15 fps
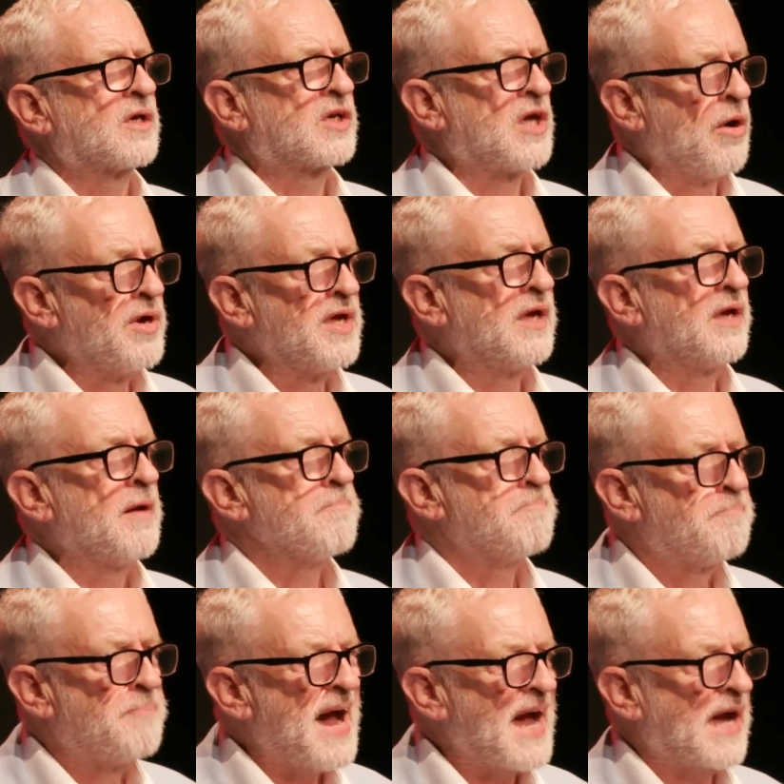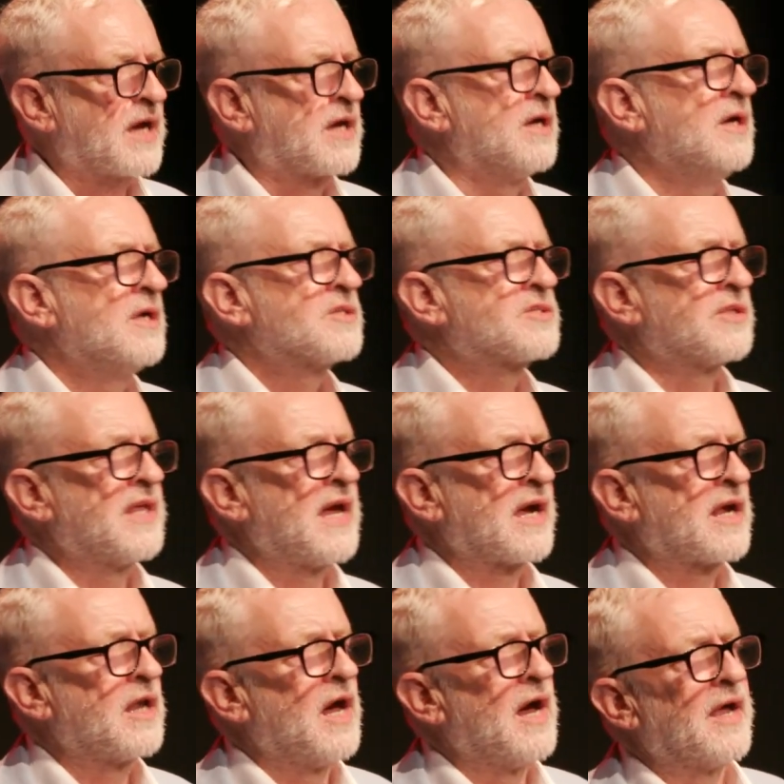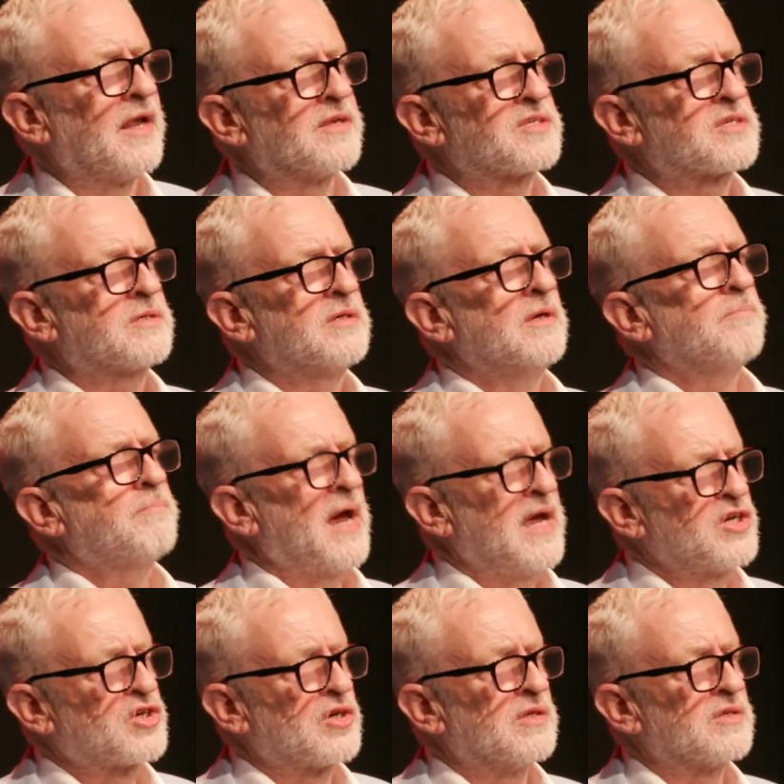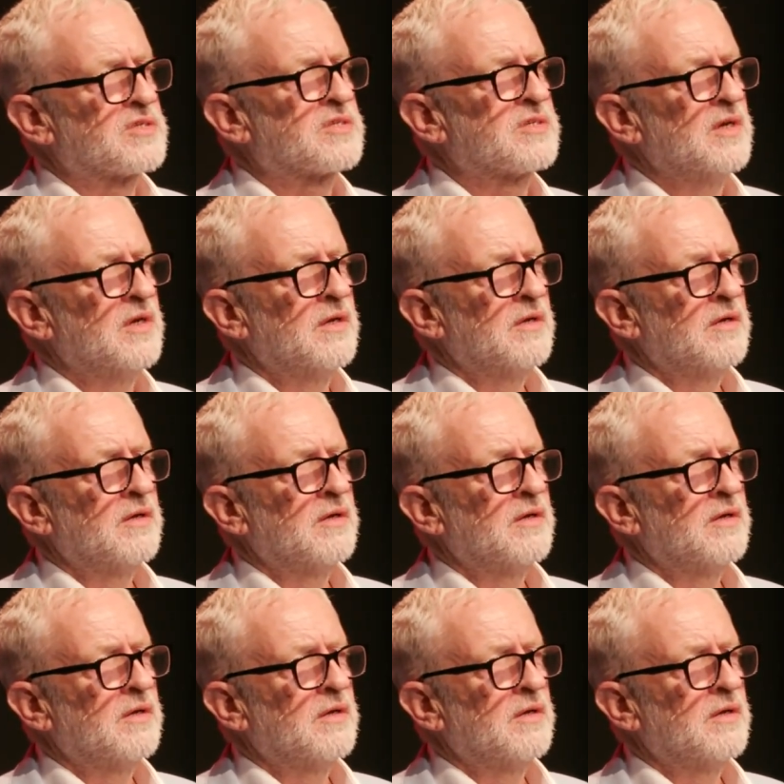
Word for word: going back to their clients' patients